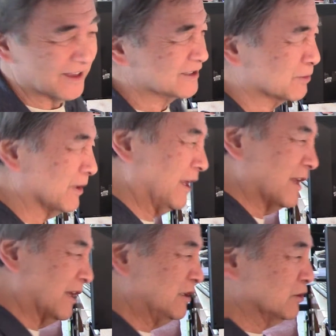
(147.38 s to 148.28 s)
It's really
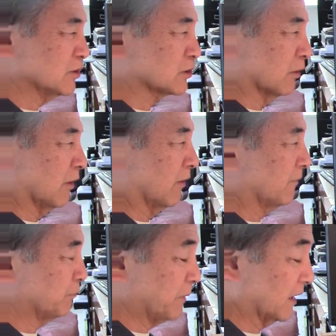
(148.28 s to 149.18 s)
an
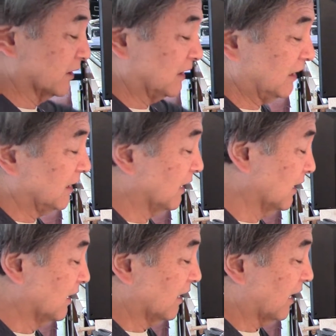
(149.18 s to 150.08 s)
unusual melody,
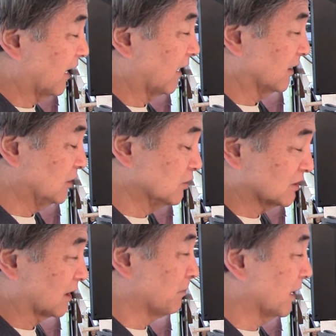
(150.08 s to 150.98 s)

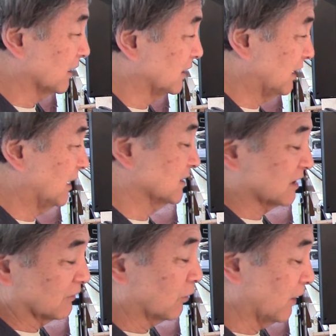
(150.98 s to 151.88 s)
use of the melody.
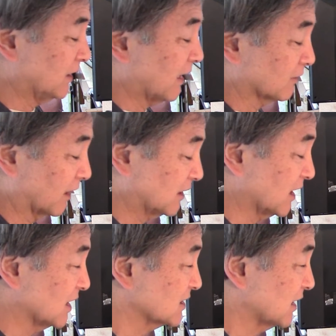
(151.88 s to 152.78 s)
Instead of going down like
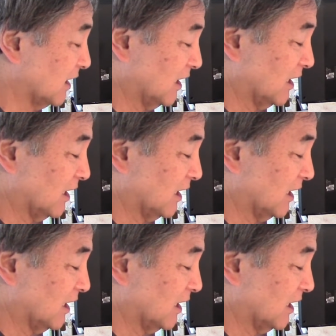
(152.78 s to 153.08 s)
this.